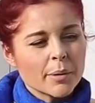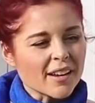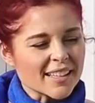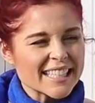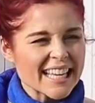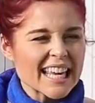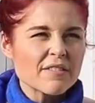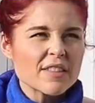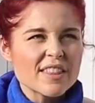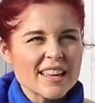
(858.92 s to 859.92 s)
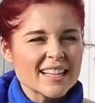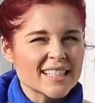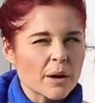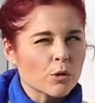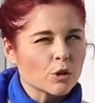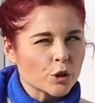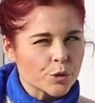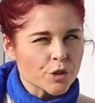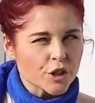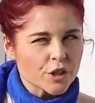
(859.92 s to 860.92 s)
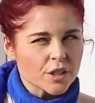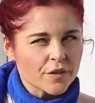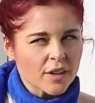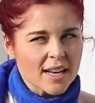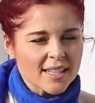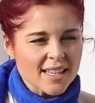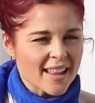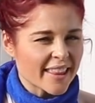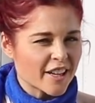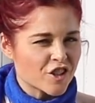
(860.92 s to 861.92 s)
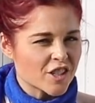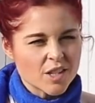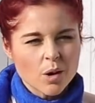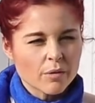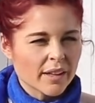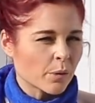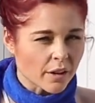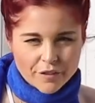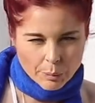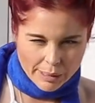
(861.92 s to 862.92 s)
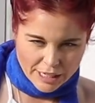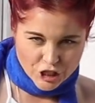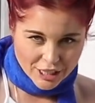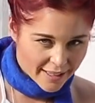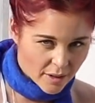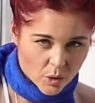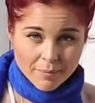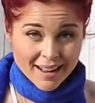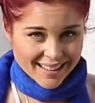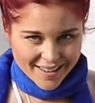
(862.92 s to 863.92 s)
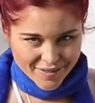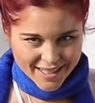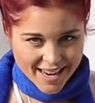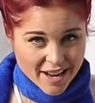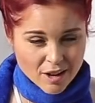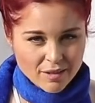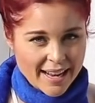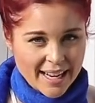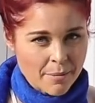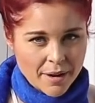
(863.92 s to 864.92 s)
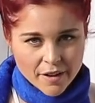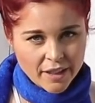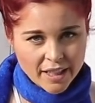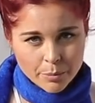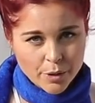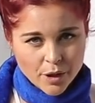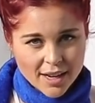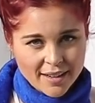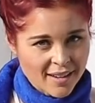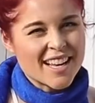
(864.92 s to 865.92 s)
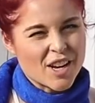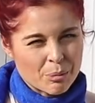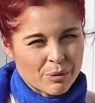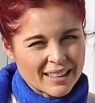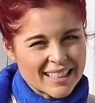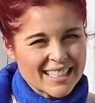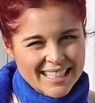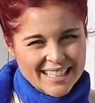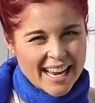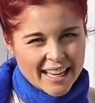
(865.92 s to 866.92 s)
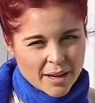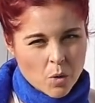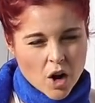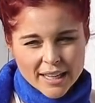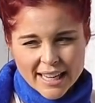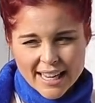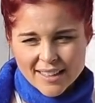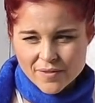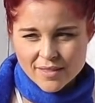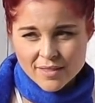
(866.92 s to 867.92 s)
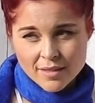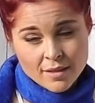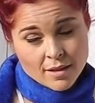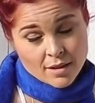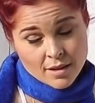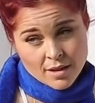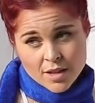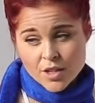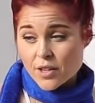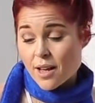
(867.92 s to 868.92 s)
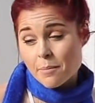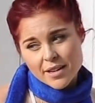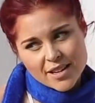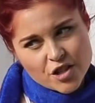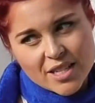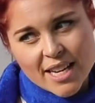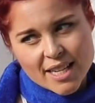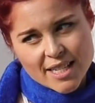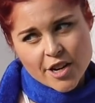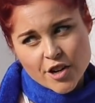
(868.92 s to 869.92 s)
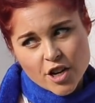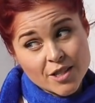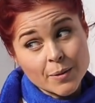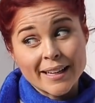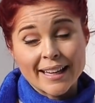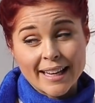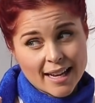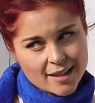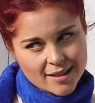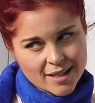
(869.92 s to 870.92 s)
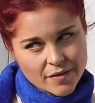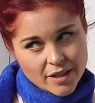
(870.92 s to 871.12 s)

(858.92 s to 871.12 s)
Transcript: But honestly, even the things that were losers for us, I think just don't really work for Benji or my lifestyle. Like, I'm never gonna put on an umbrella to take him walking. Dude, I'm gonna need you to take it down a notch so I can get out of this